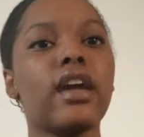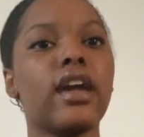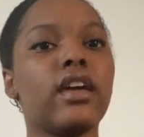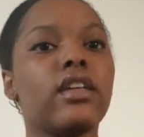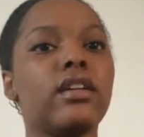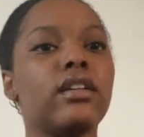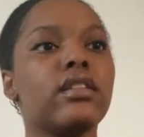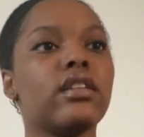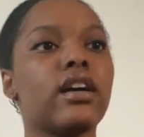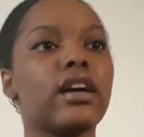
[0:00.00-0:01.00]

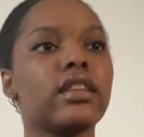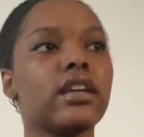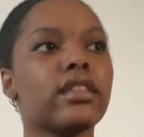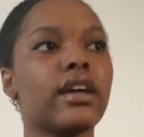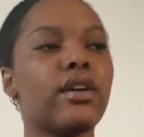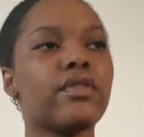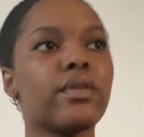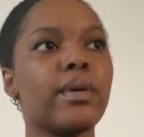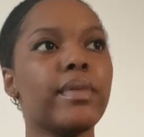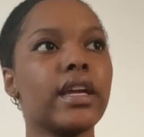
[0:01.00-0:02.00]
And I think that
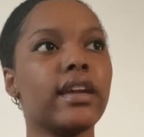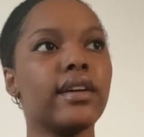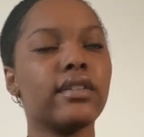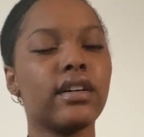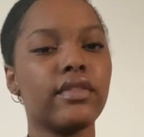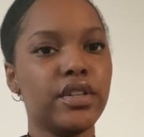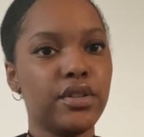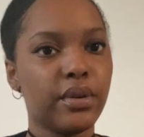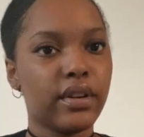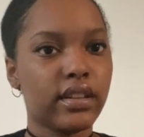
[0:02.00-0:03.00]
overwhelming guilt of
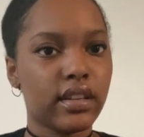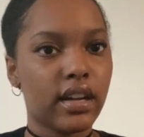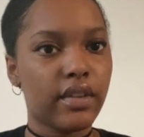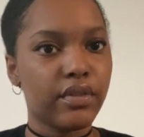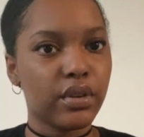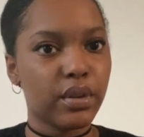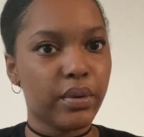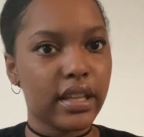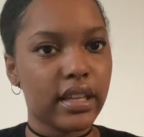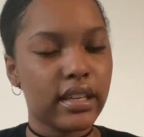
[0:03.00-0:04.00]
enjoying the novel the
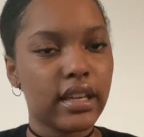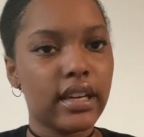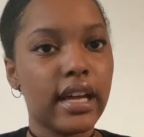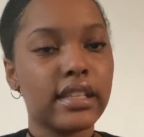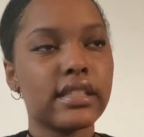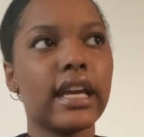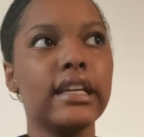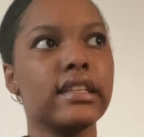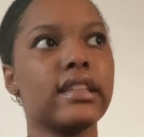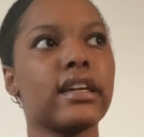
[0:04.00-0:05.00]
way they did has
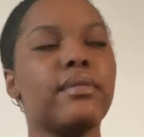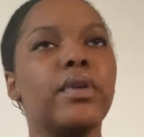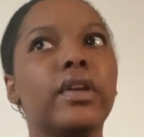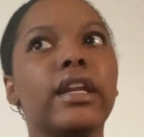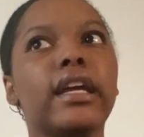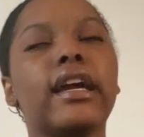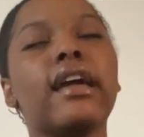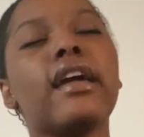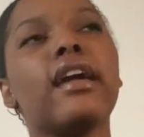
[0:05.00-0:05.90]
tainted the community.